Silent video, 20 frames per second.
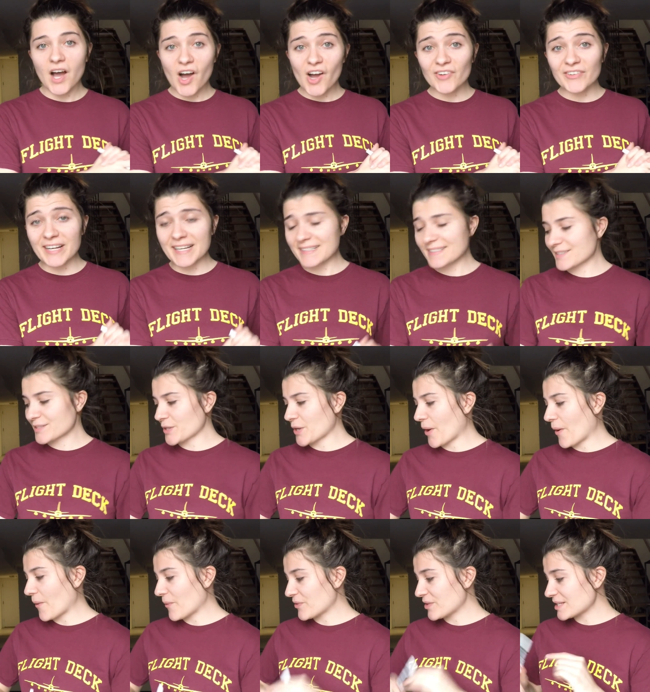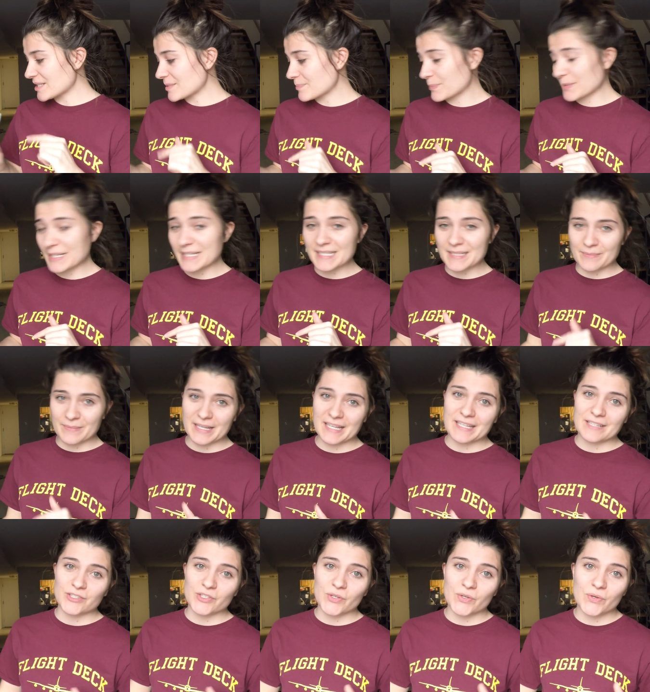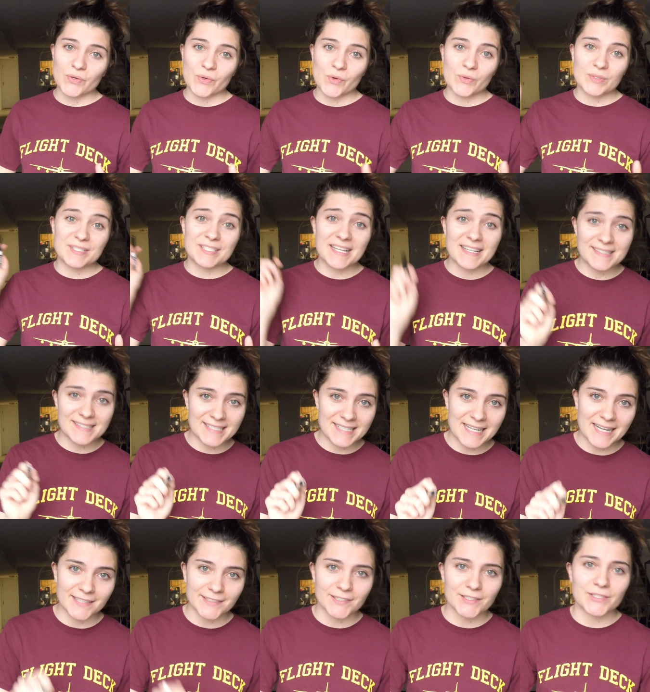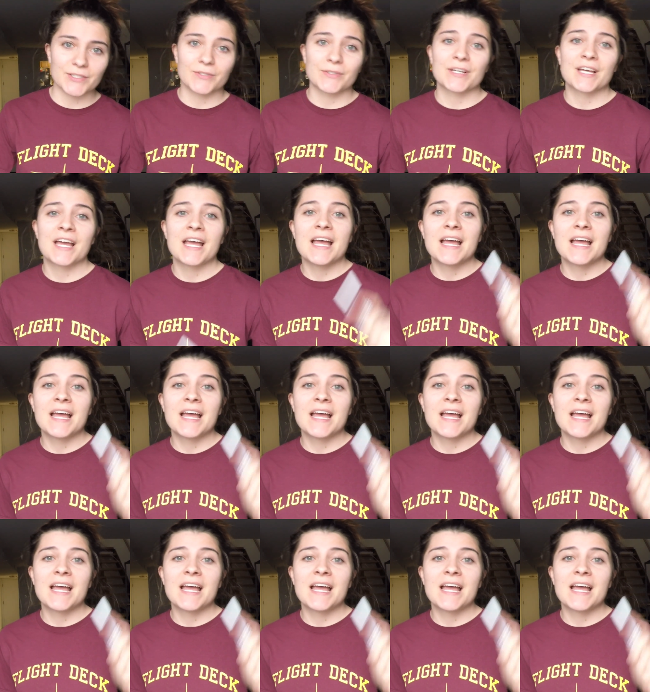Alright, so this brings me to density altitude.